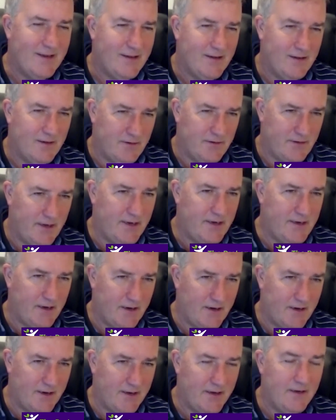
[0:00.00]
As they
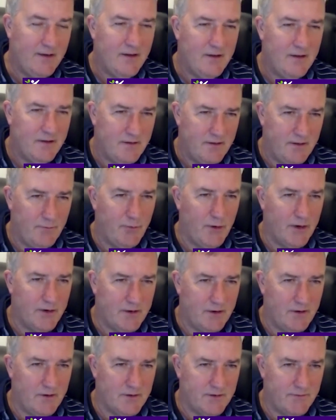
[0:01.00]
die, the blood
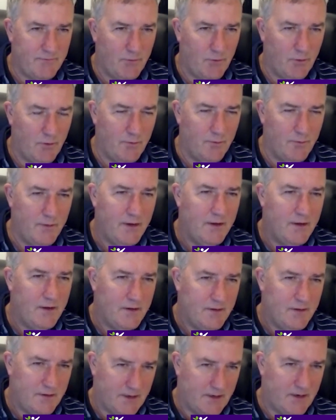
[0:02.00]
clots form,
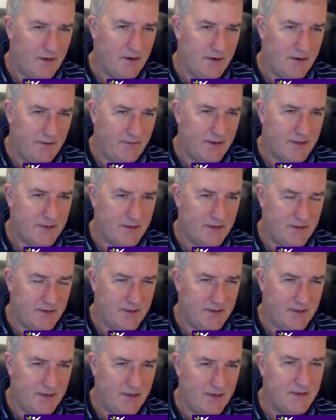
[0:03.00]
the cardiovascular
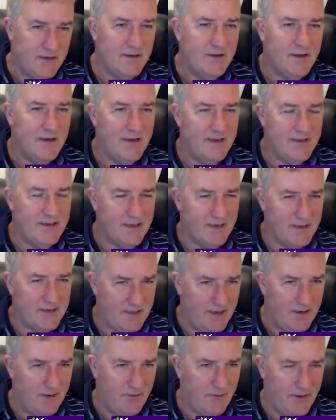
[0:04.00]
disease is
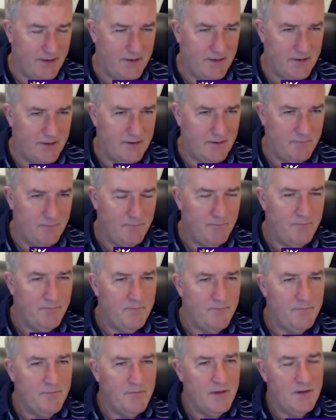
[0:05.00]
accelerated.
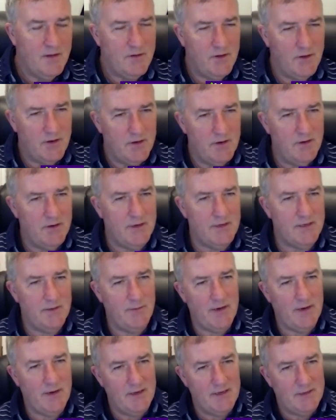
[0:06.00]
So you can look at
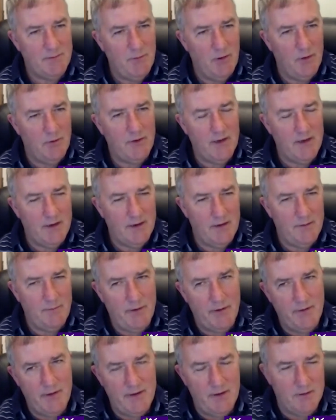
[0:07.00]
something like smoking and
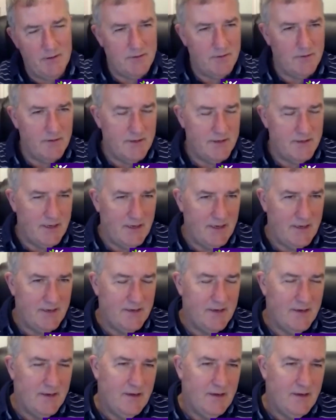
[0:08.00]
periodontal disease.